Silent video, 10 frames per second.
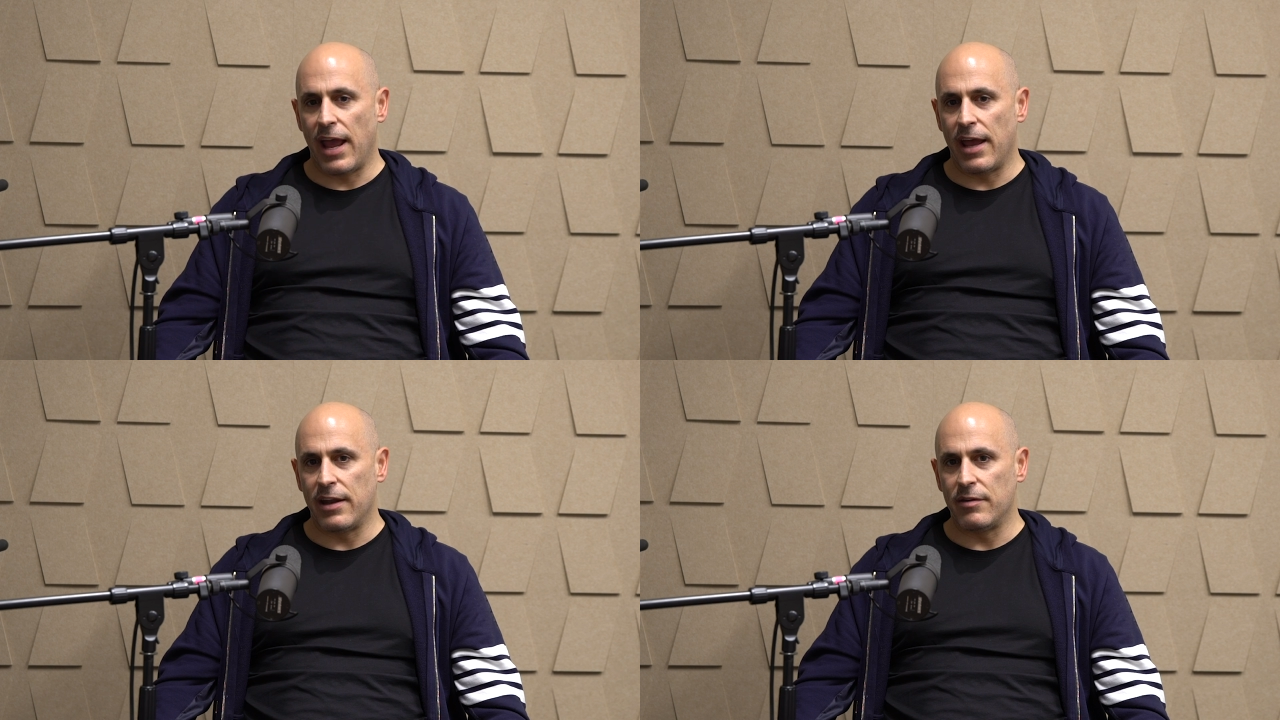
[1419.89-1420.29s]

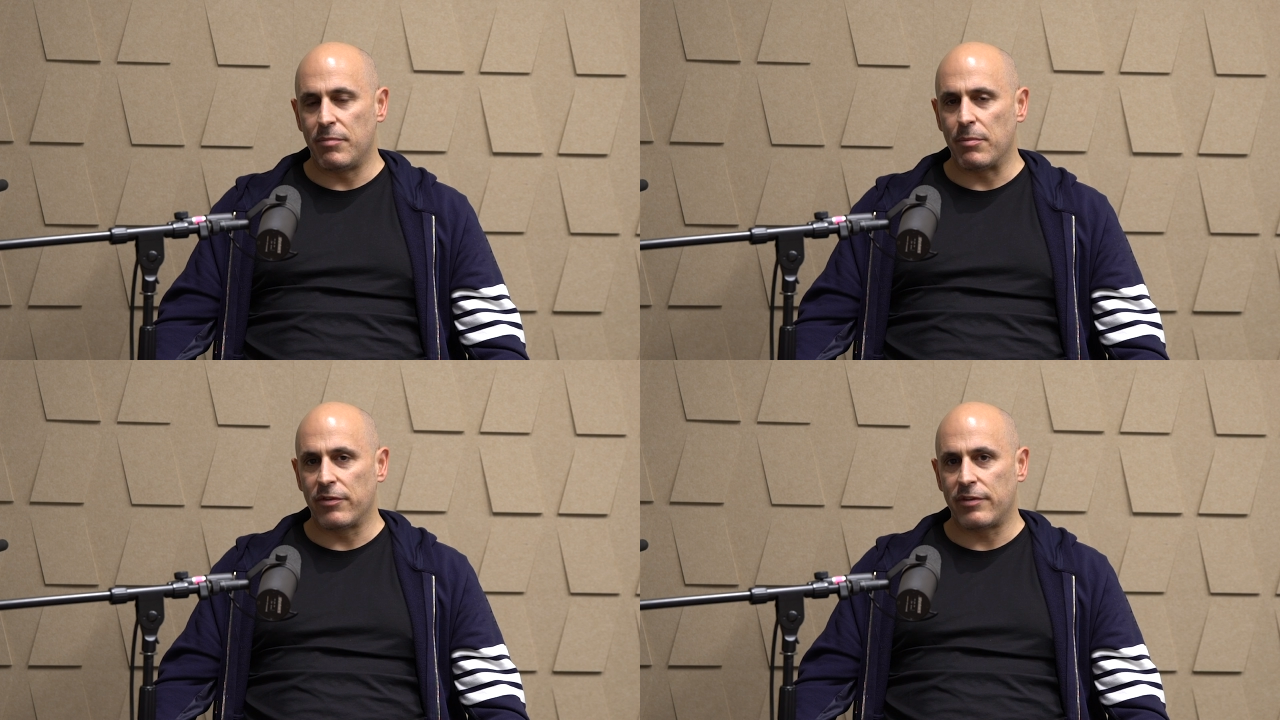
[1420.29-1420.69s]
And
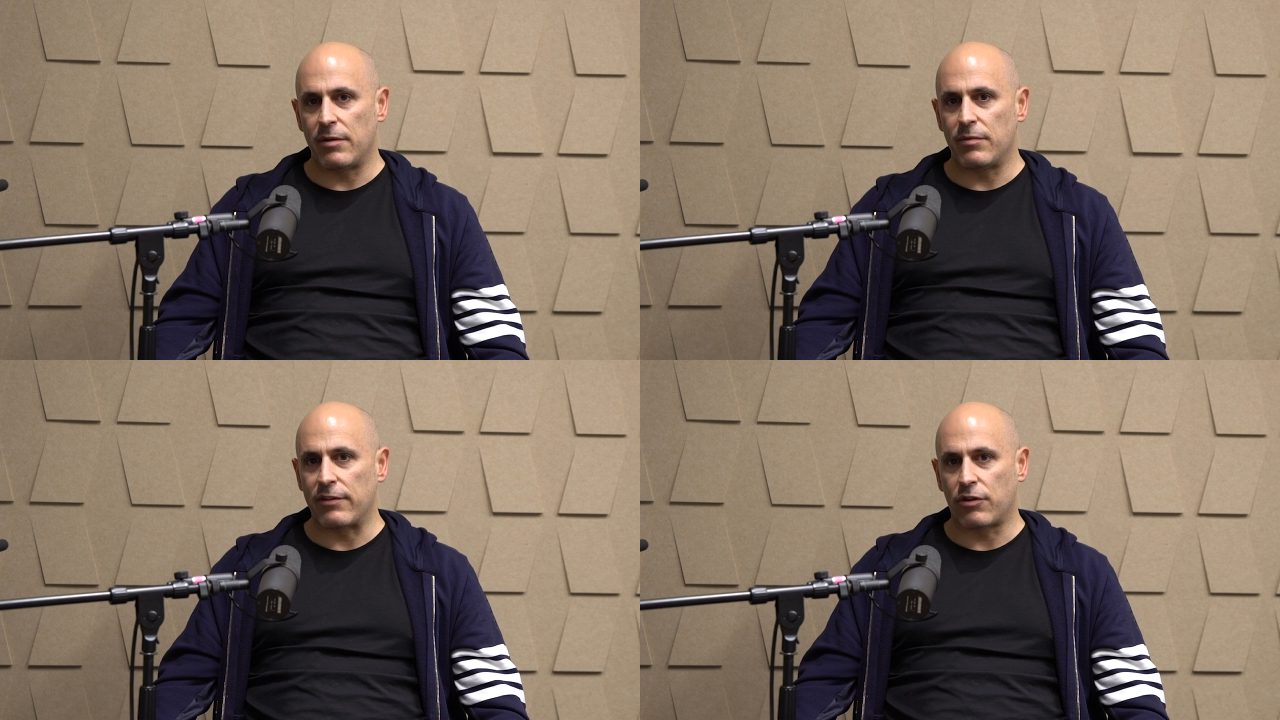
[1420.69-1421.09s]
people
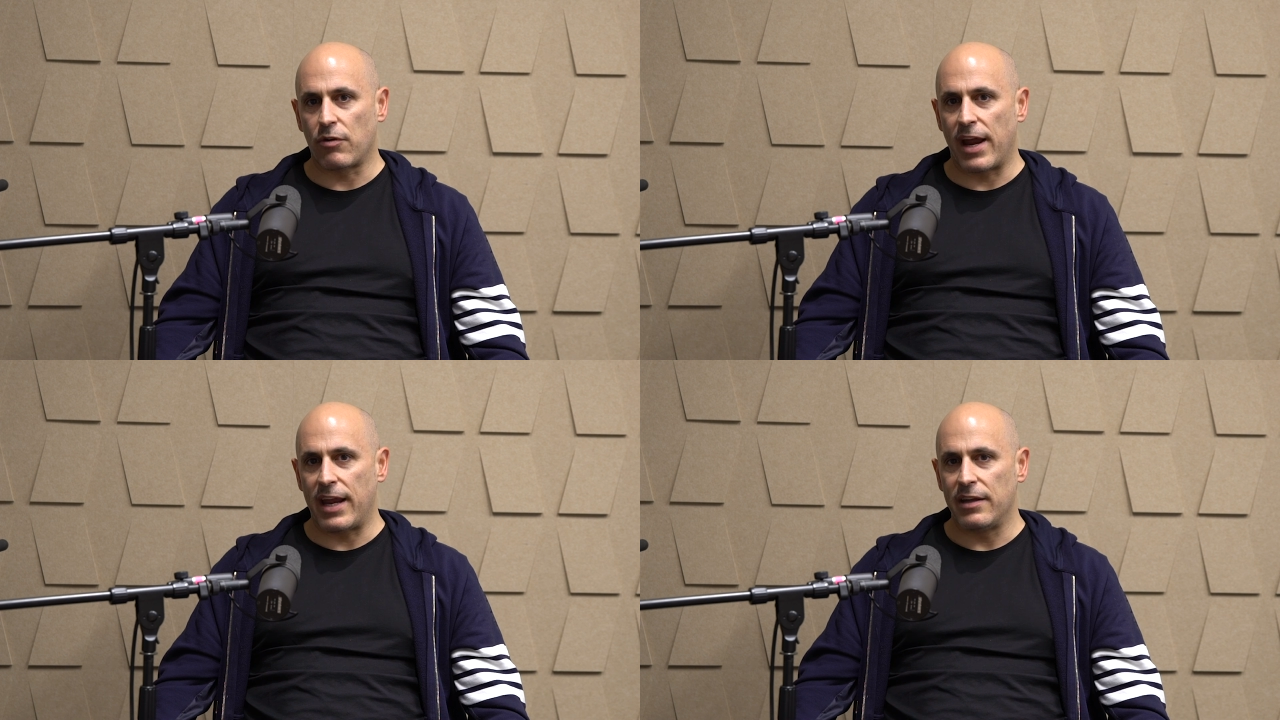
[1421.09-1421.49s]
said that's
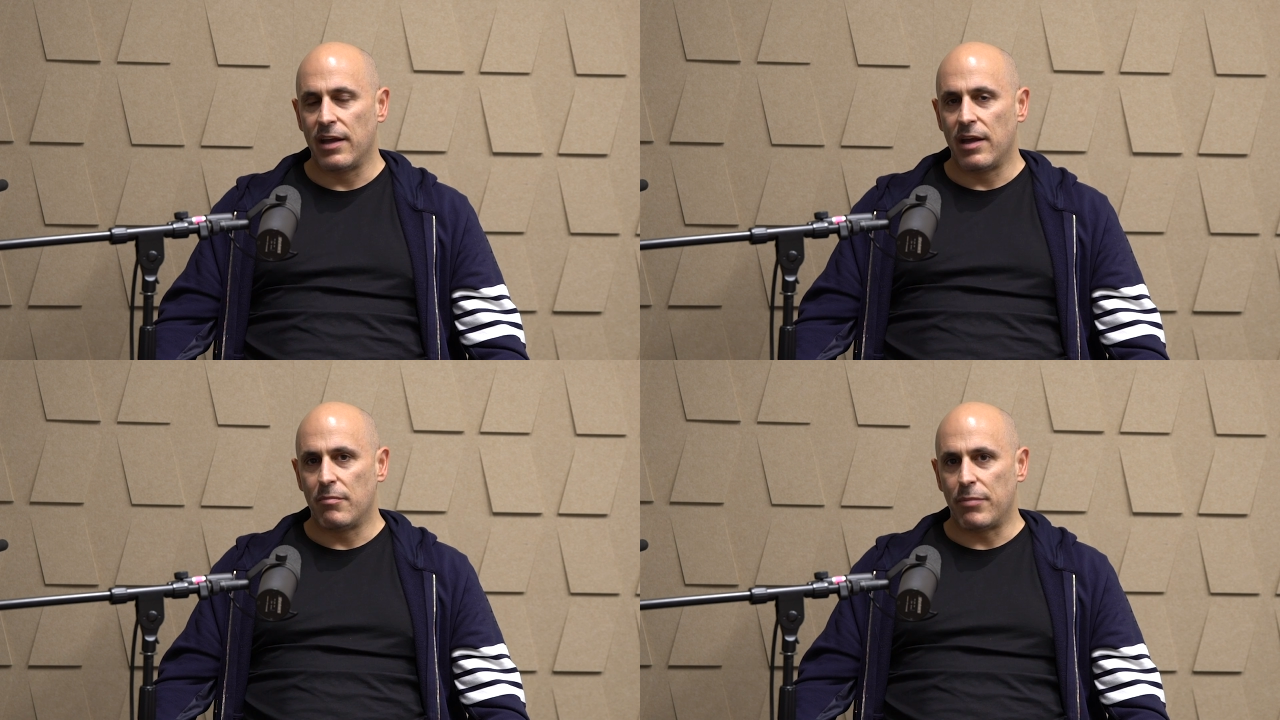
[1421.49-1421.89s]
great,
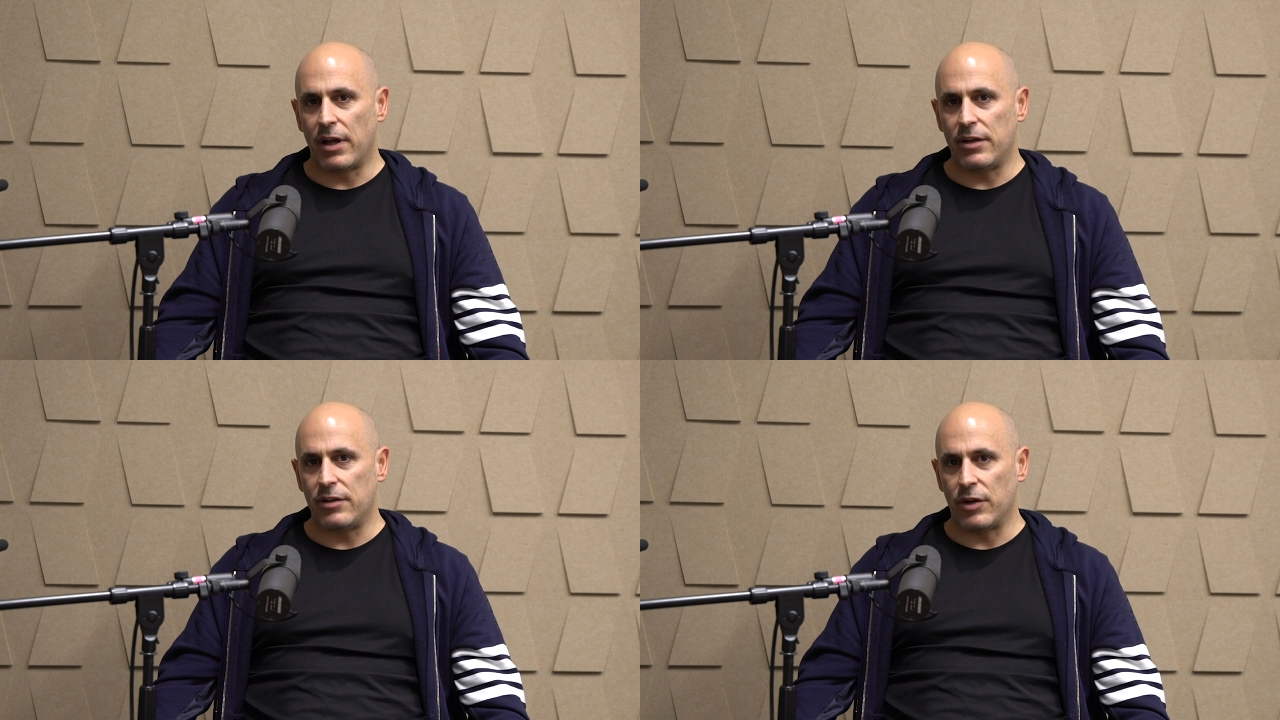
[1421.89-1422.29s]
but